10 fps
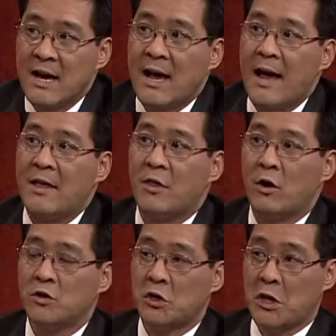Okay. And
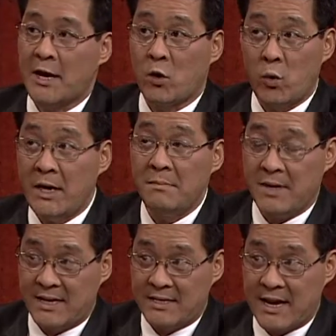those are like queen
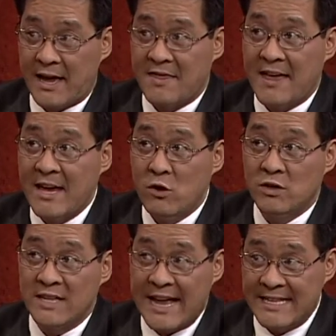bees, and they
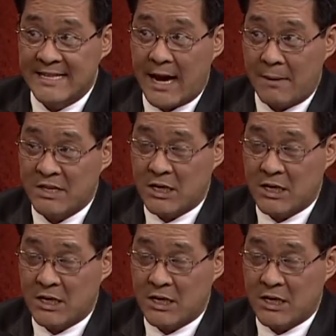use an enzyme.